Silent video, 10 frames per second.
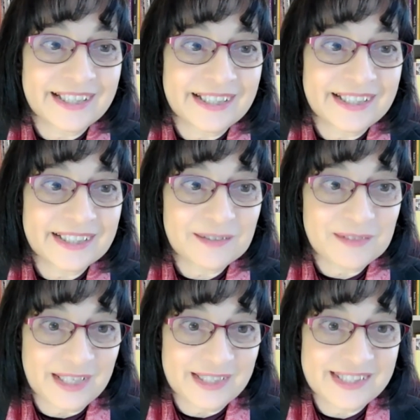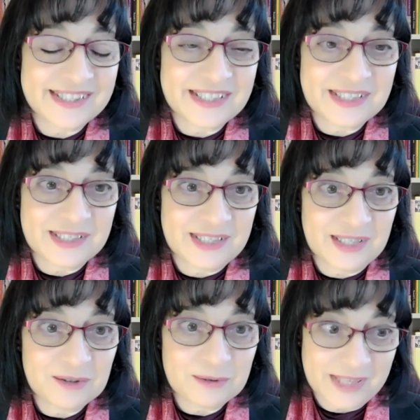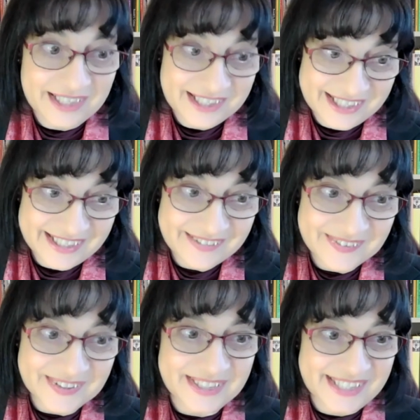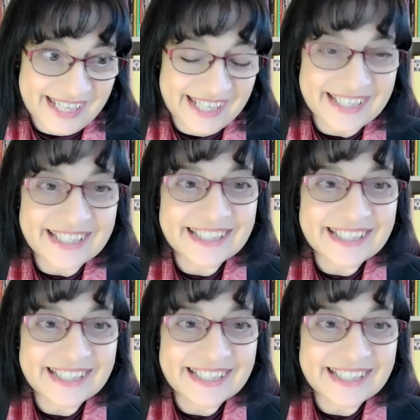giving us this introduction for today,